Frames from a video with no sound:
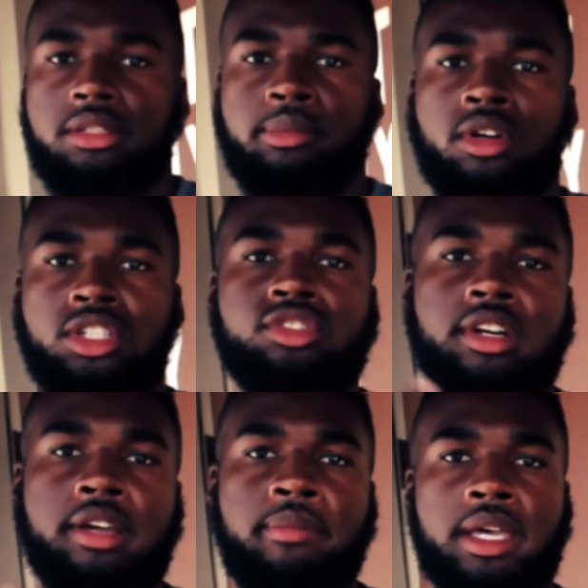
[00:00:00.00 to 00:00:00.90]
It's your boy
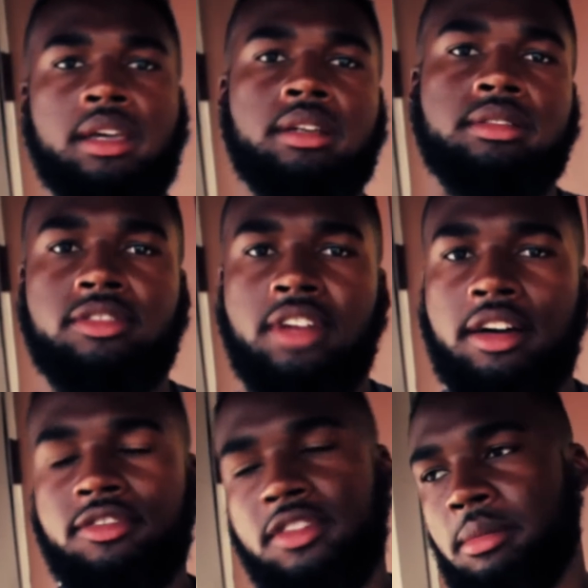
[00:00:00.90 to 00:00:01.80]
Dre, man.
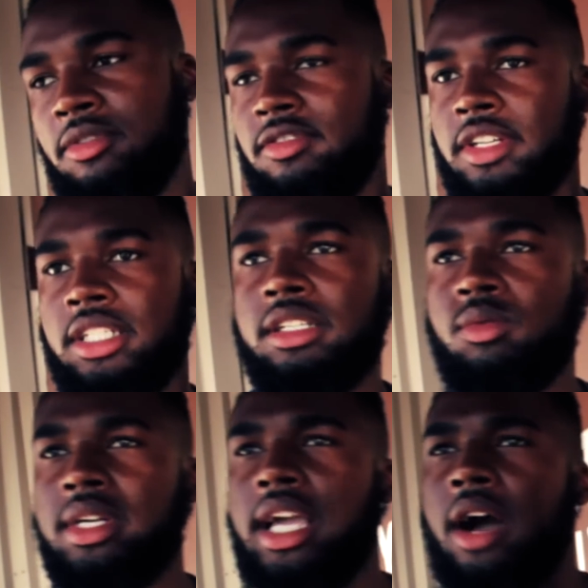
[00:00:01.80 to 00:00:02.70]
Fly Family Philly.
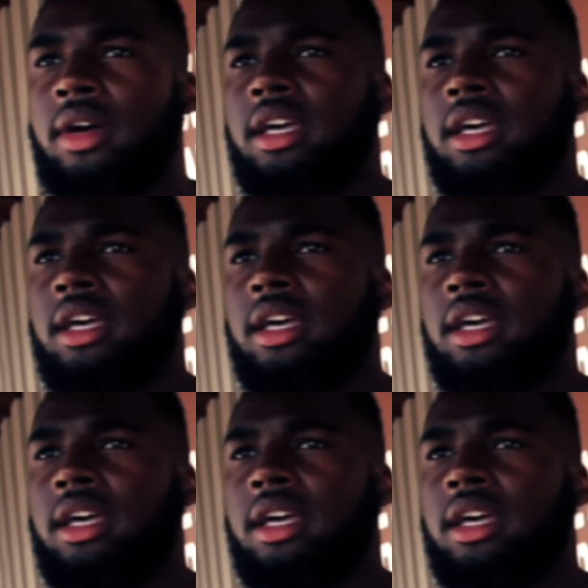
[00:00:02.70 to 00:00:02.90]
and We out